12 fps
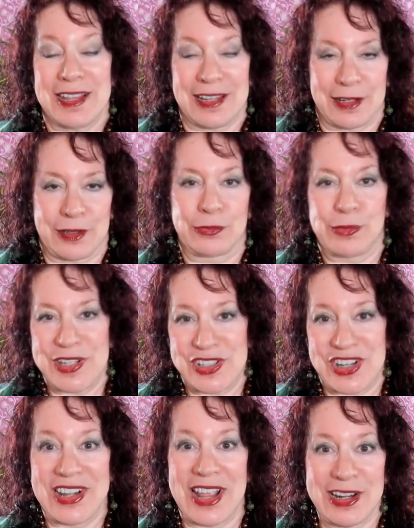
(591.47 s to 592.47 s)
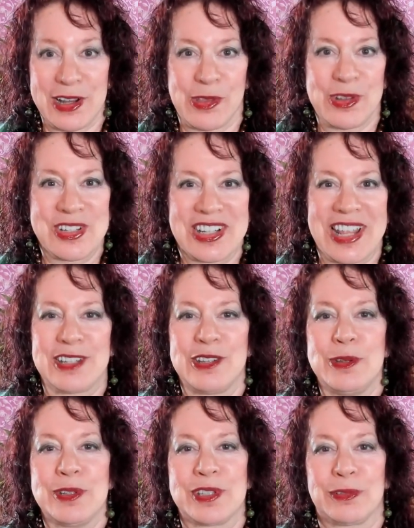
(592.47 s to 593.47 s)
Friston and others like to
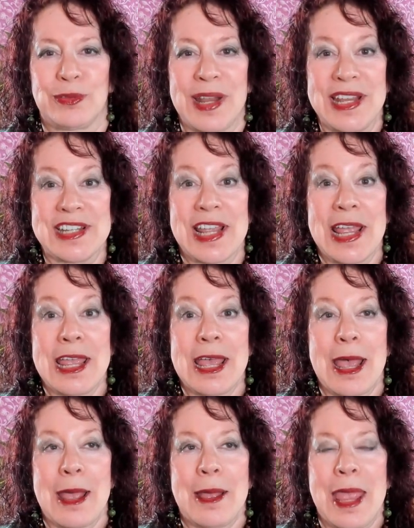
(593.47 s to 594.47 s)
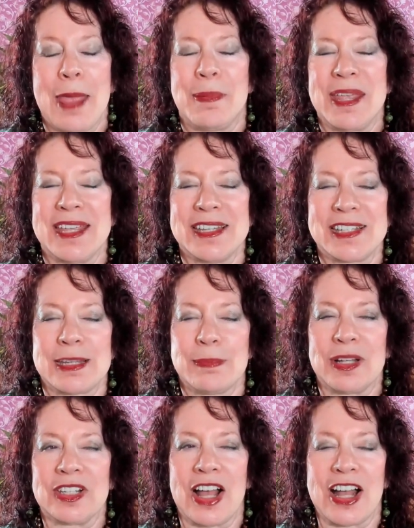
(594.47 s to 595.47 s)
use the phrase
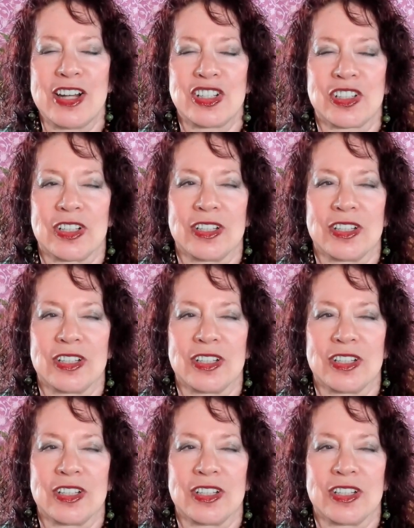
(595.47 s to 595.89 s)
epistemological.